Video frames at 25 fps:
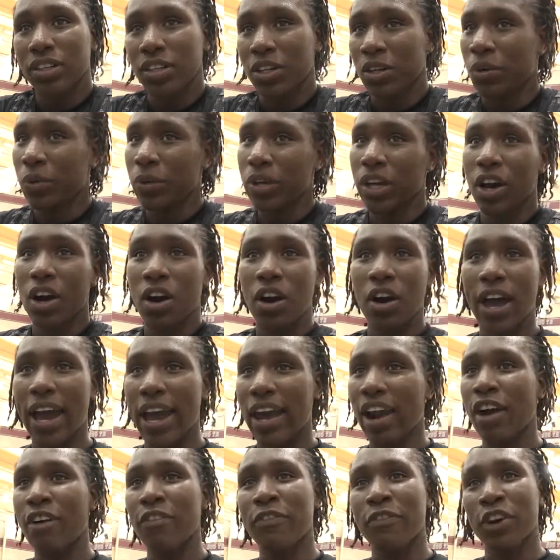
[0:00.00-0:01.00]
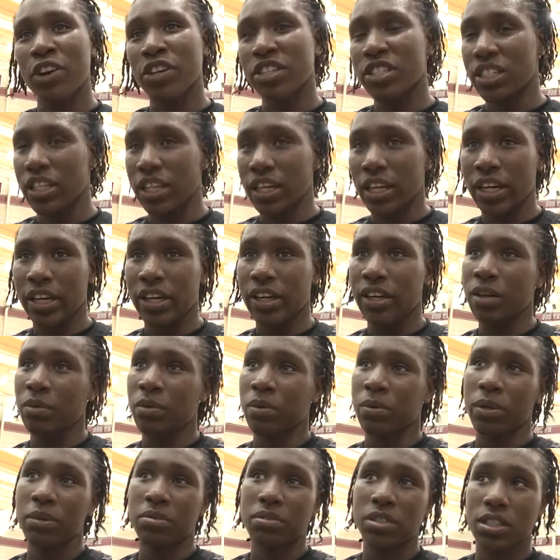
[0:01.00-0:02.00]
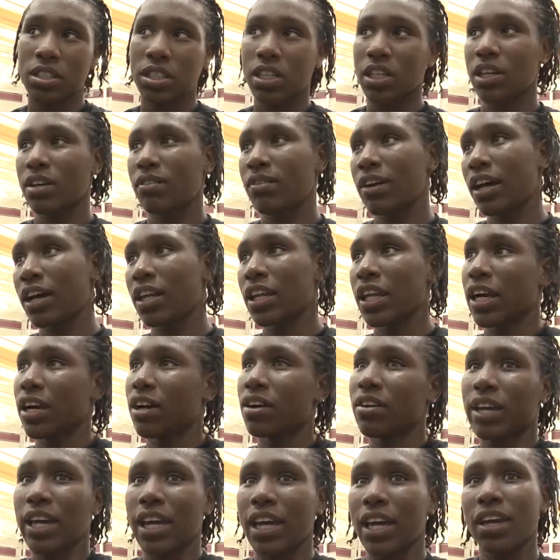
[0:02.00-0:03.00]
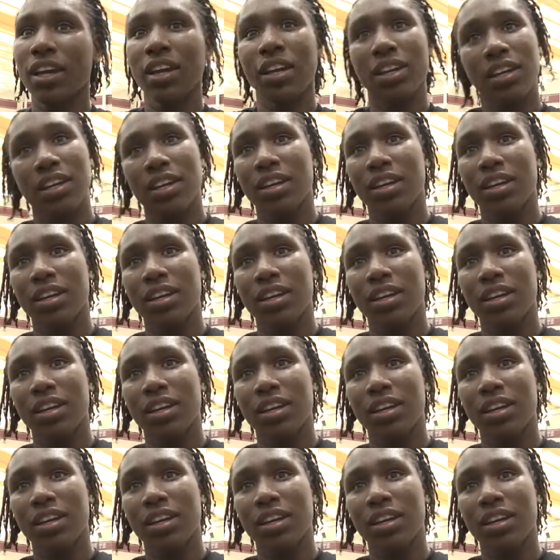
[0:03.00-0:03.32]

You know, we all had our first year where we were just looking around like, okay,